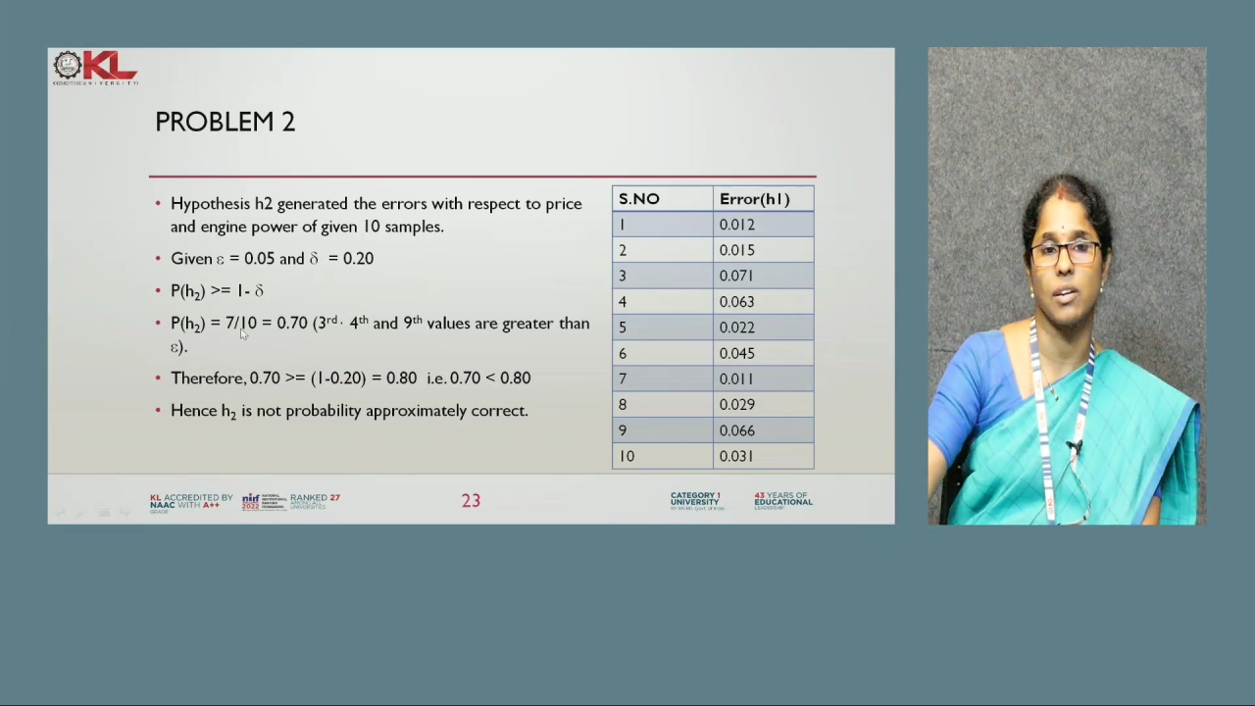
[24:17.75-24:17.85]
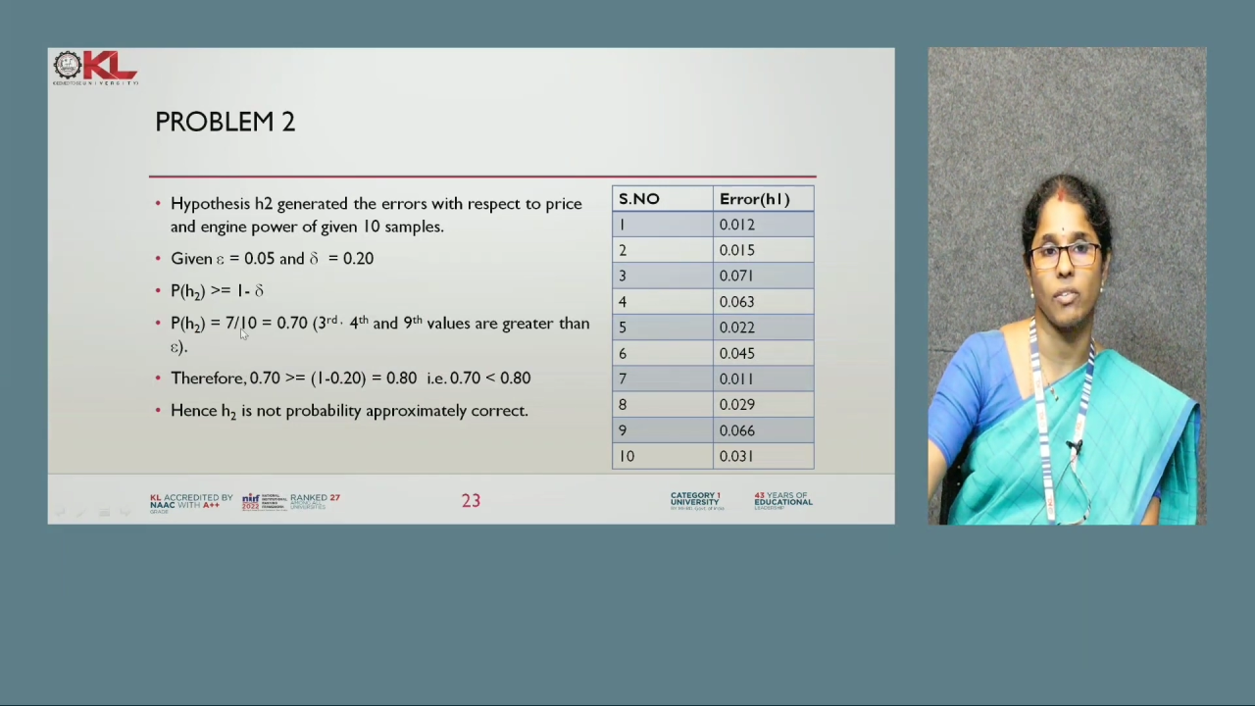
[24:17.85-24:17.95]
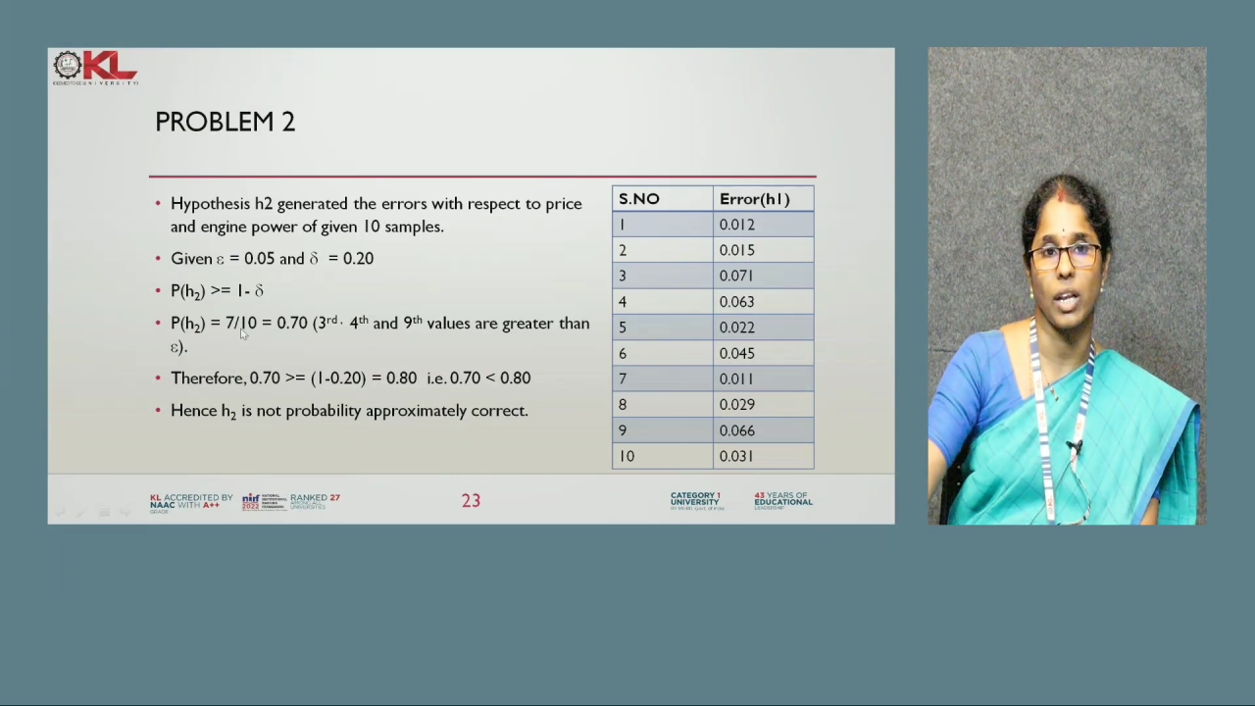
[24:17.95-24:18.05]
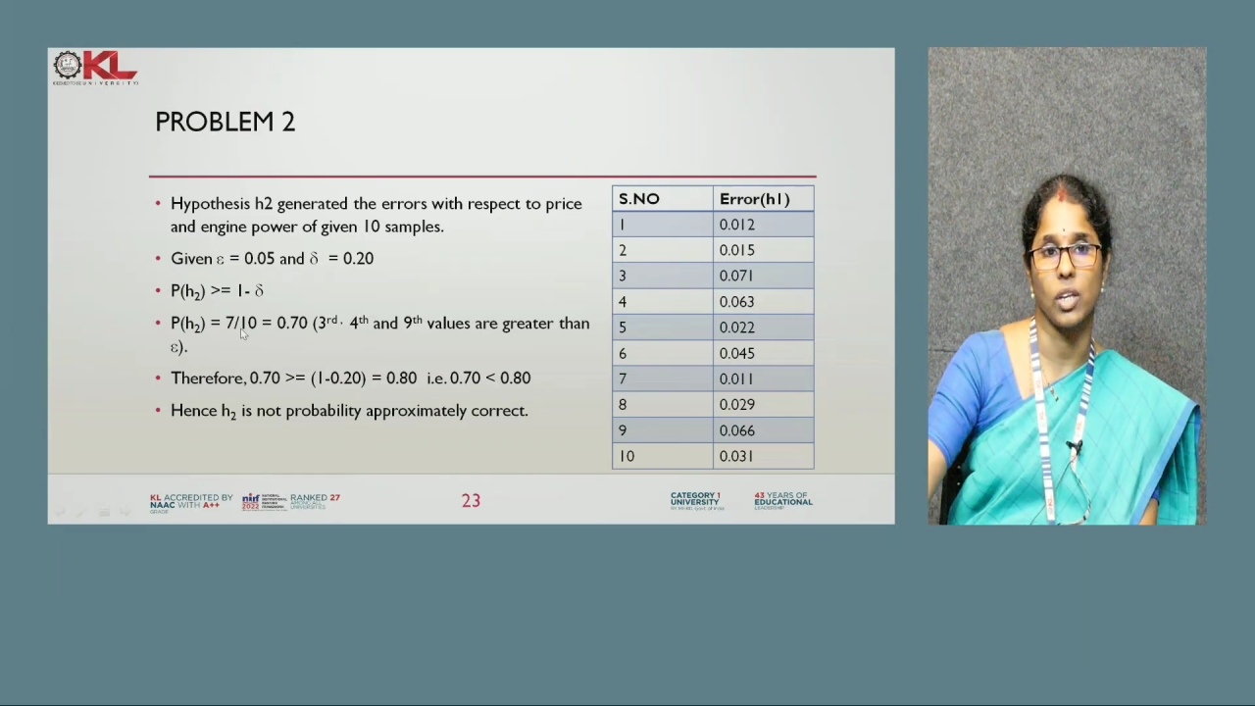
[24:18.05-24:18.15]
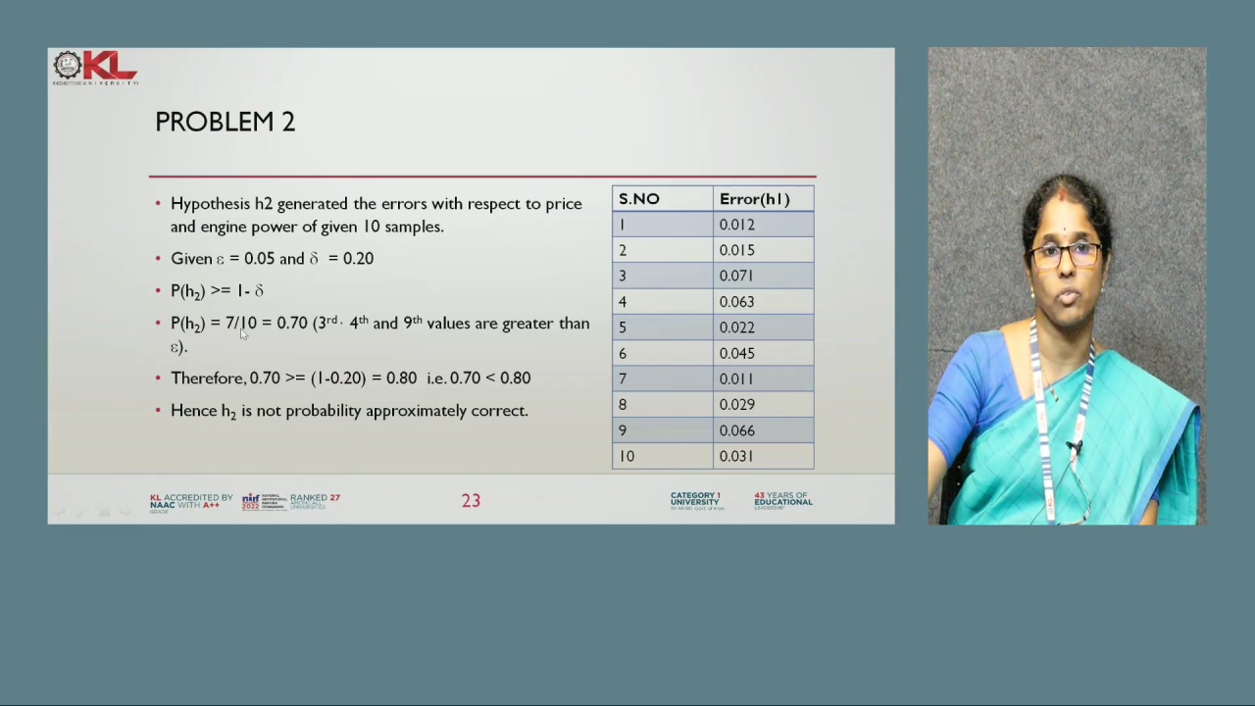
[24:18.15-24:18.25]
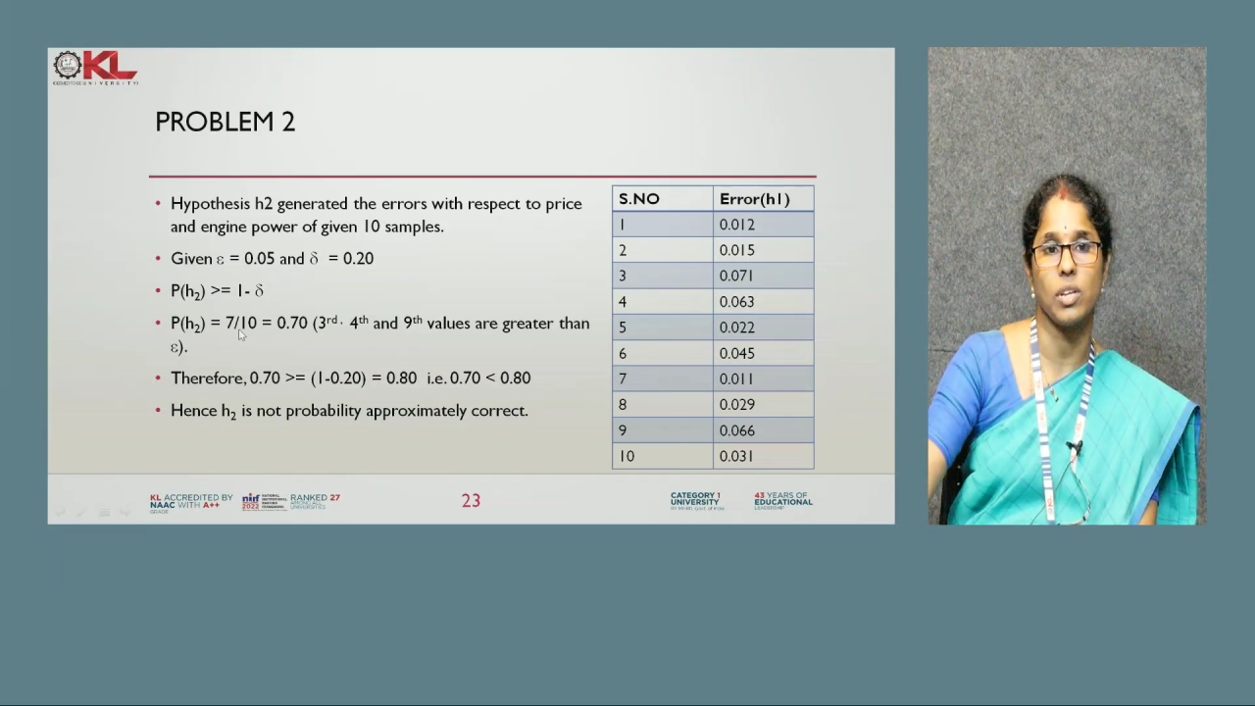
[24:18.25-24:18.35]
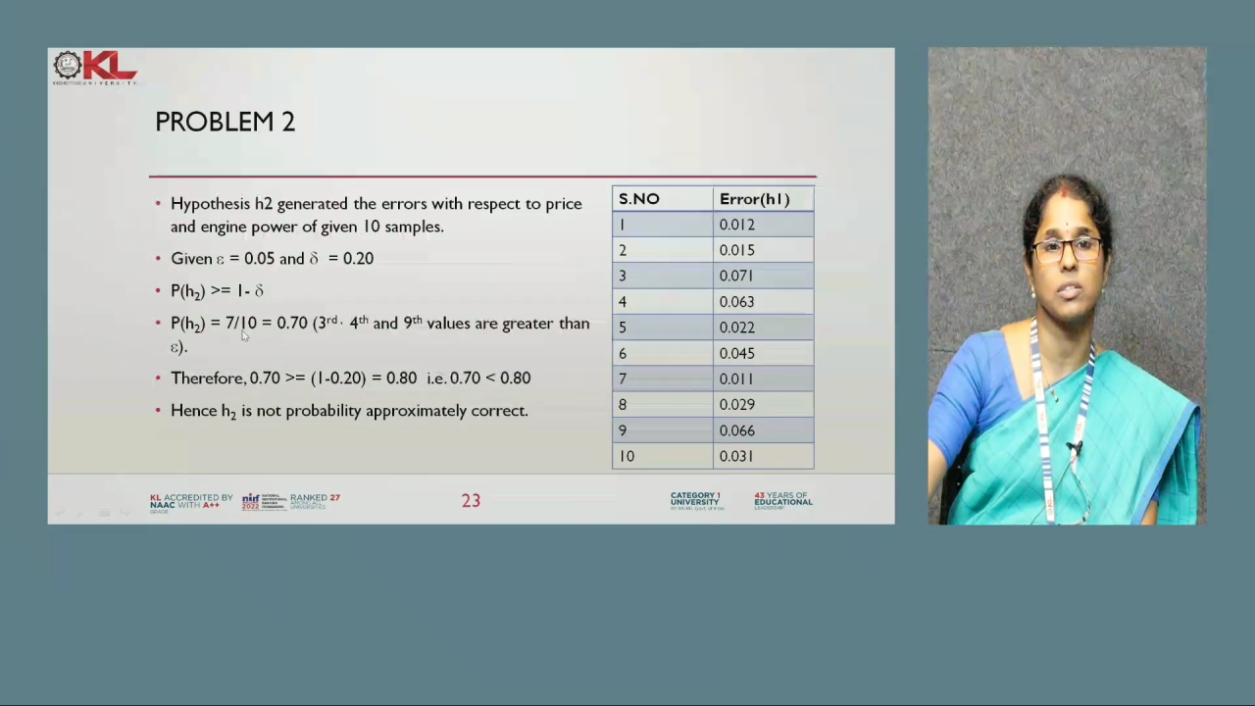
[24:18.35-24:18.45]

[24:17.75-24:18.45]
are accurate,